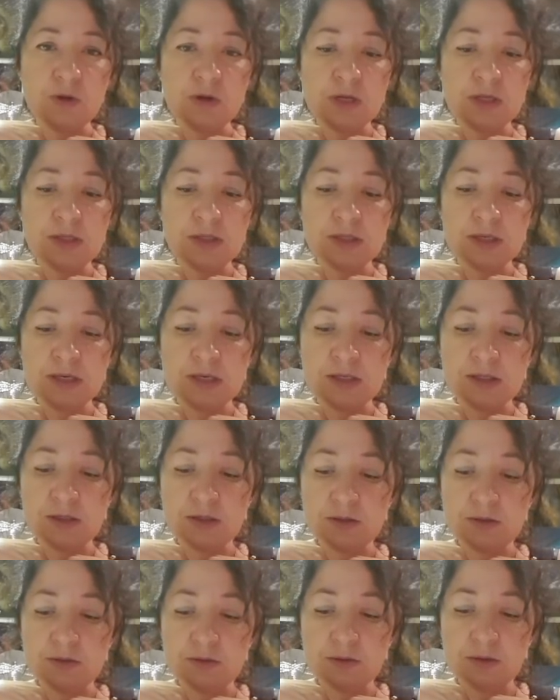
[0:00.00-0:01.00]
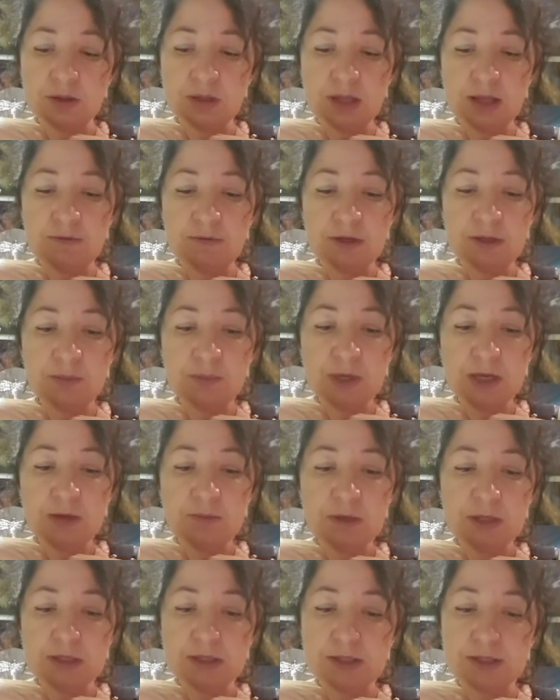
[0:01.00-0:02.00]
experience these
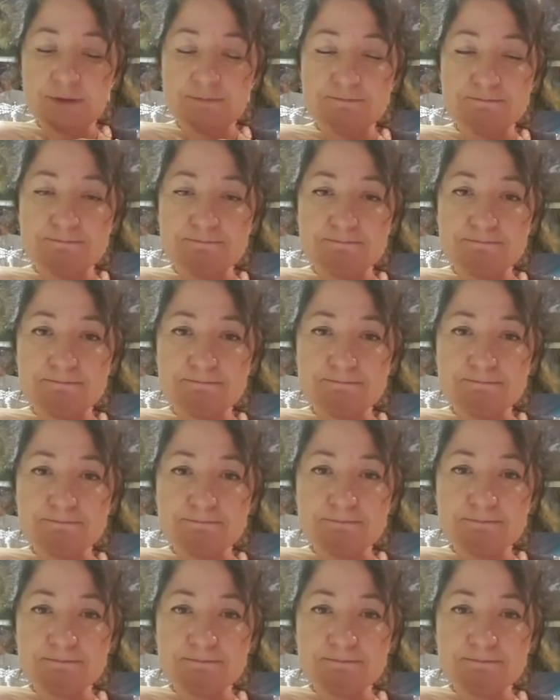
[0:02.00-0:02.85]
lovely pigments.